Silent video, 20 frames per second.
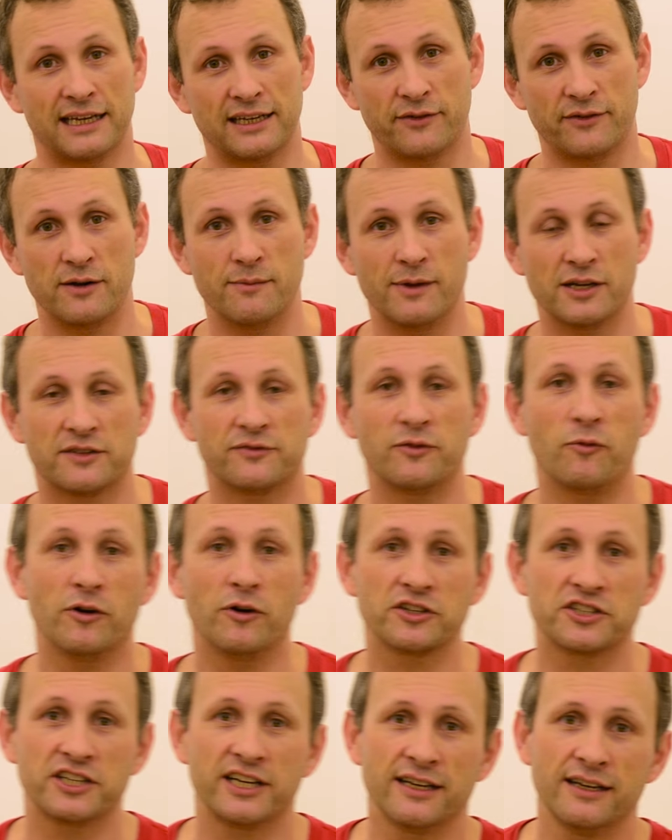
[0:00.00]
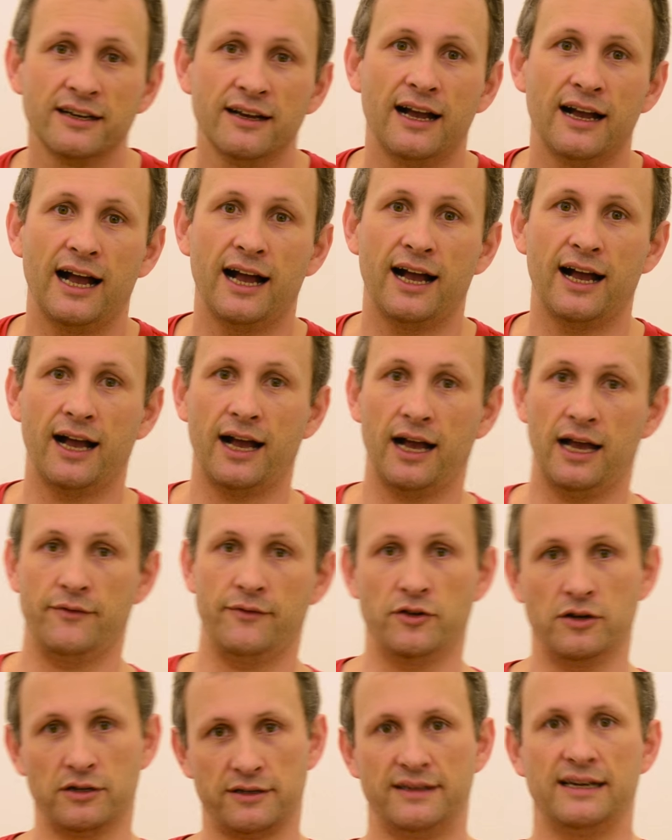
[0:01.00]
thank you very much for watching. If
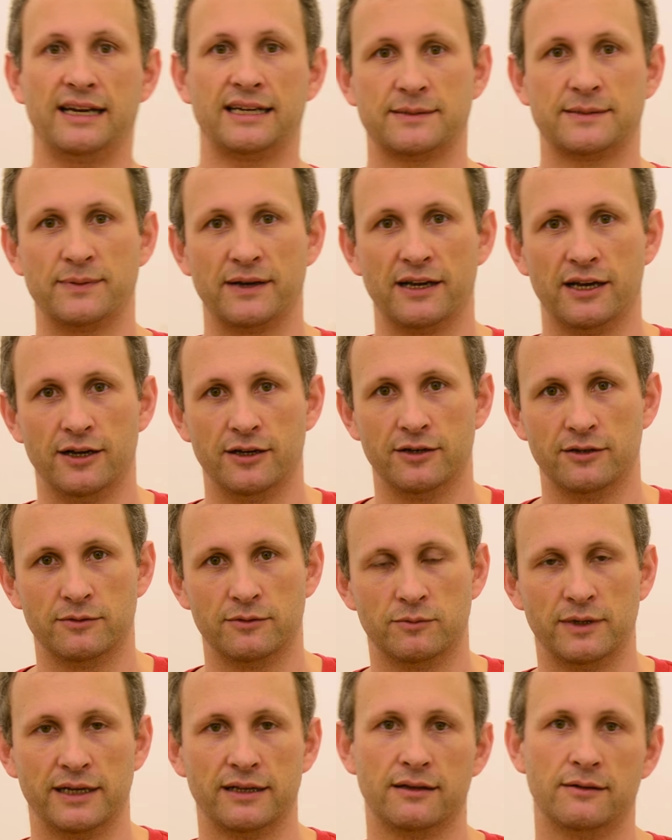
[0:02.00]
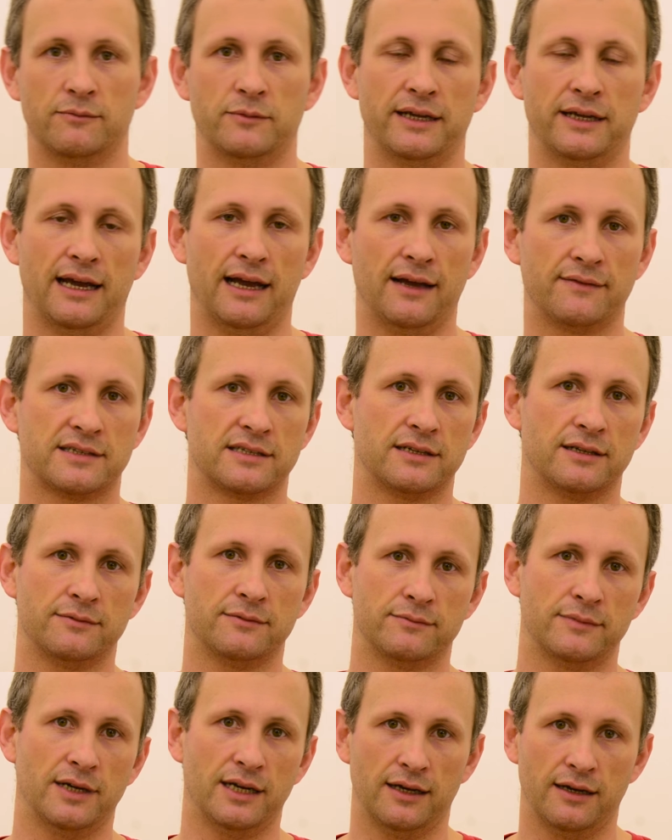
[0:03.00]
you look at the links below, we have
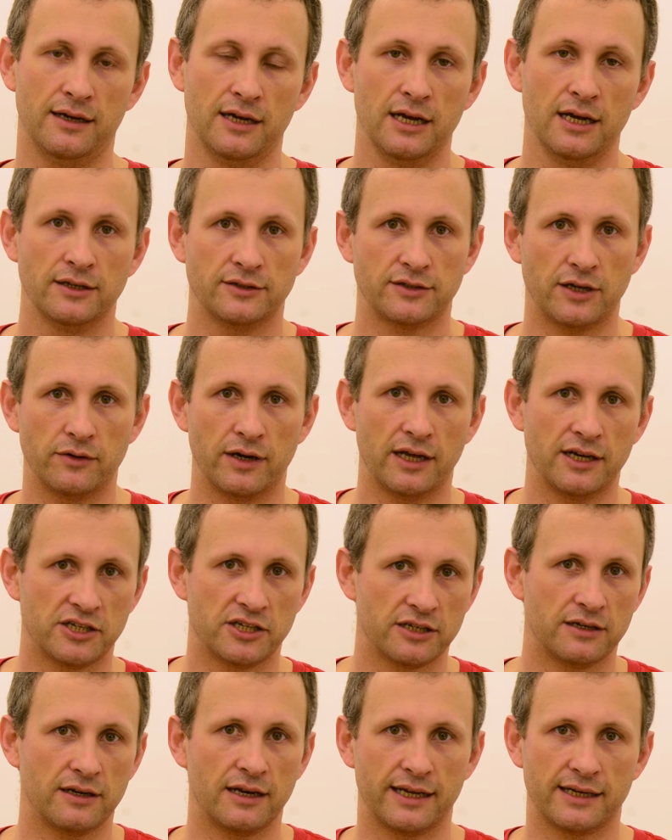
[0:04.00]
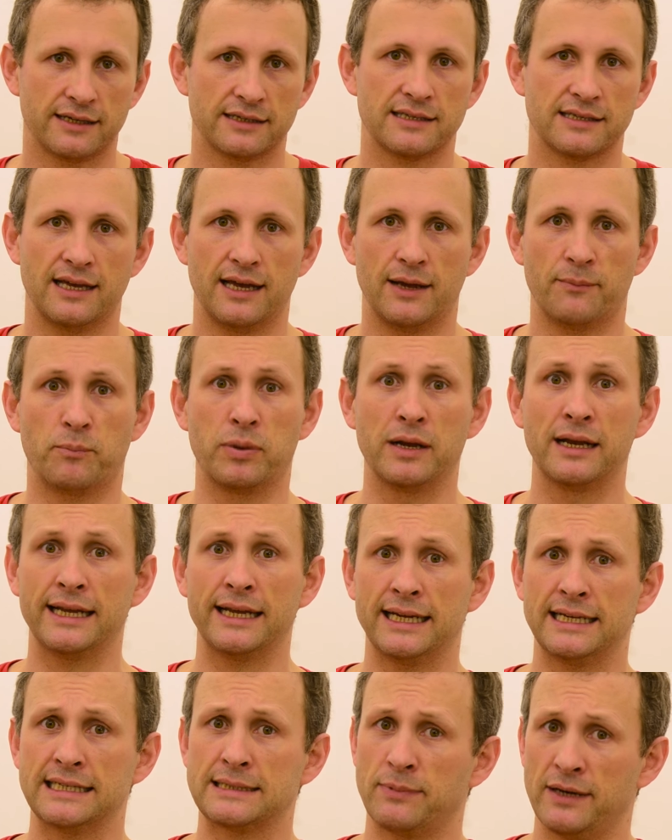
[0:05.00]
some donation links there.
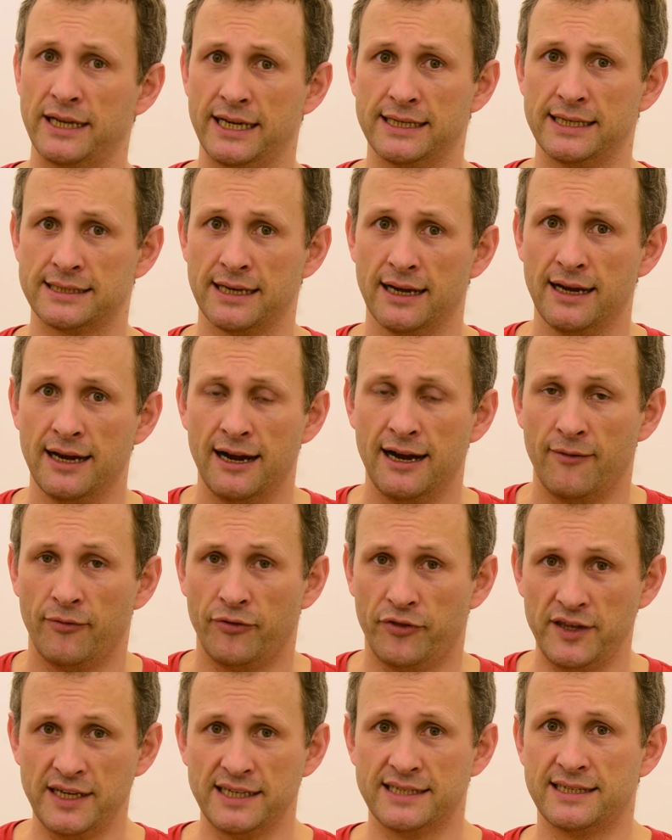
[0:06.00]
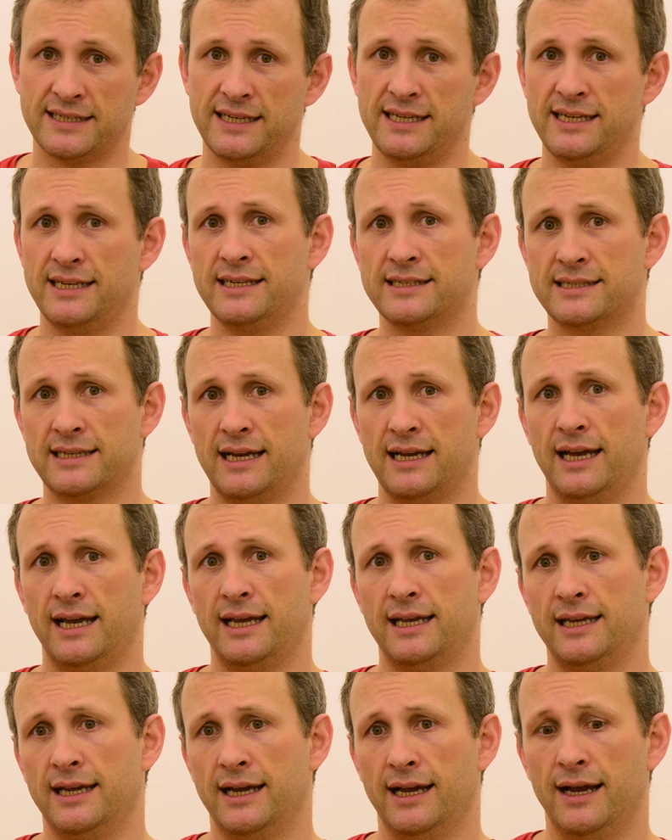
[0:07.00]
Please, please. This is
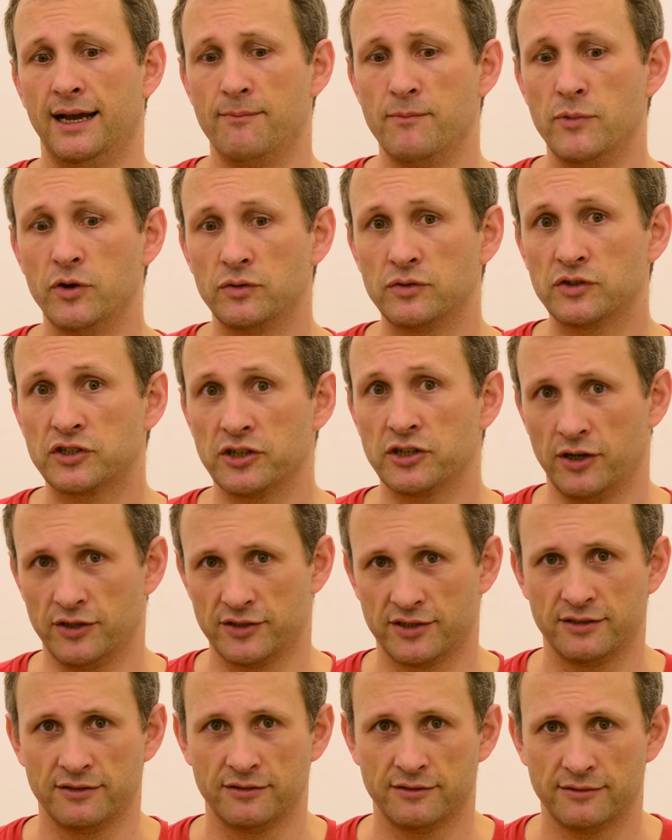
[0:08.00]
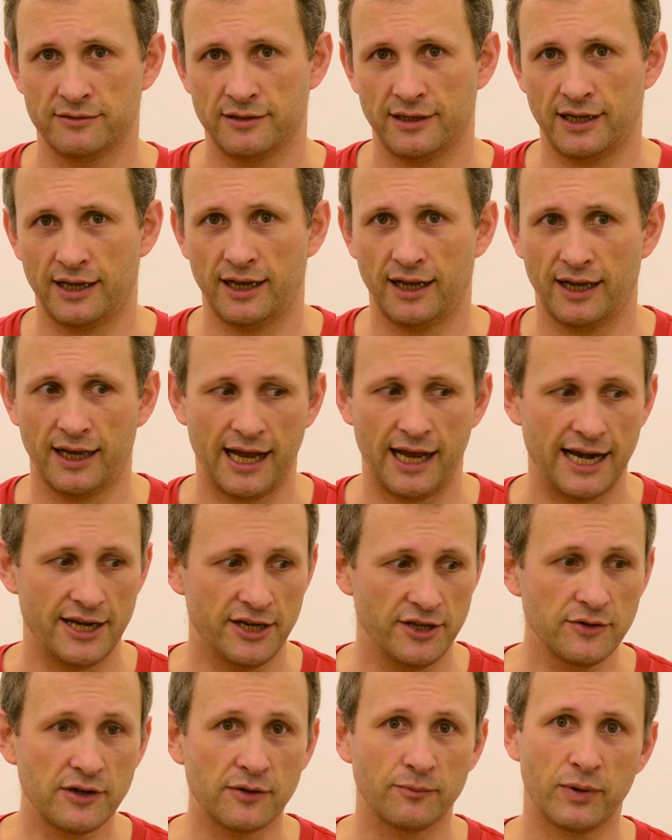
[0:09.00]
a moonshot, and
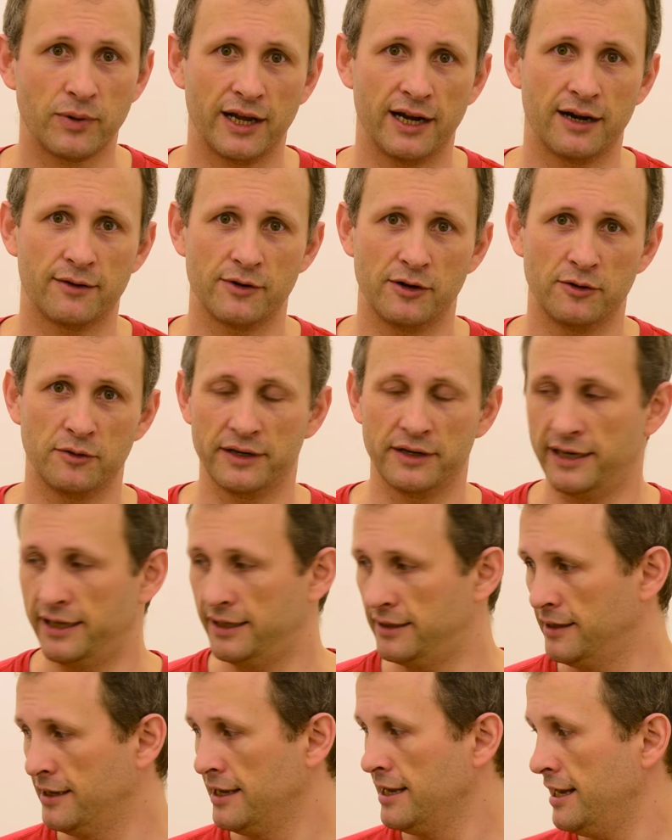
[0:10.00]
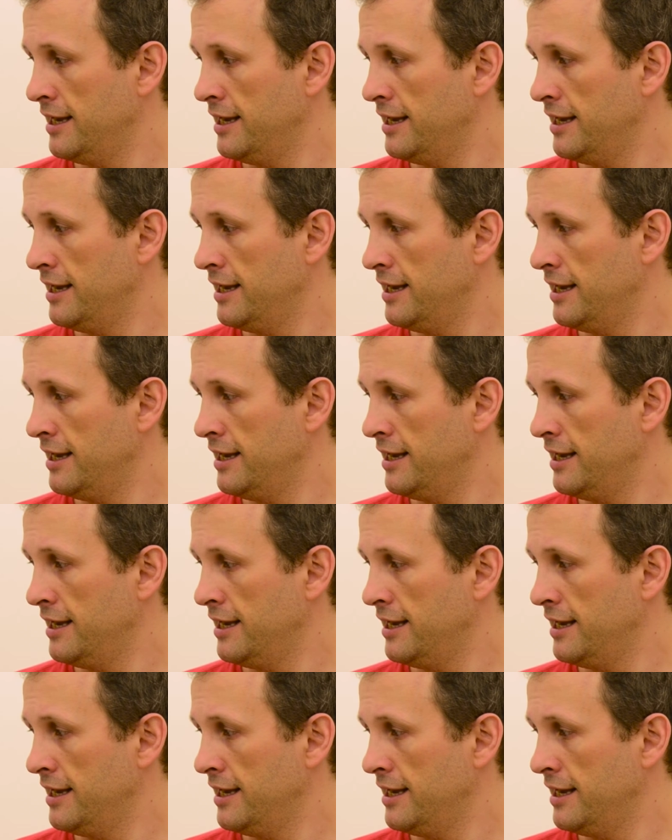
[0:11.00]
you can play a role in it.